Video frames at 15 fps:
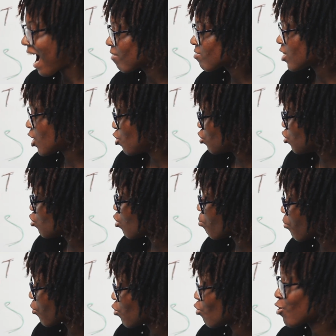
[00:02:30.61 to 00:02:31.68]
after using your
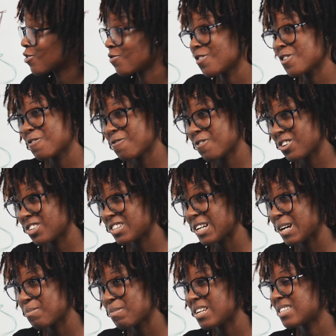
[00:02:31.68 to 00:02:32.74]
product for the first
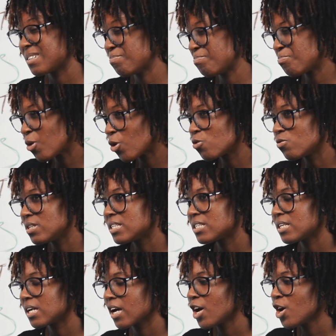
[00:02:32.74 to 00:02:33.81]
time. It's more
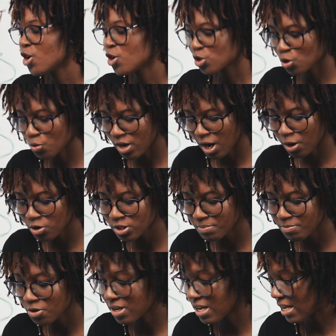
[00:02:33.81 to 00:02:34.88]
holistic. So you're going to
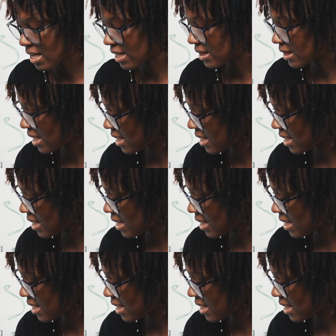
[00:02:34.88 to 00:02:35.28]
be looking at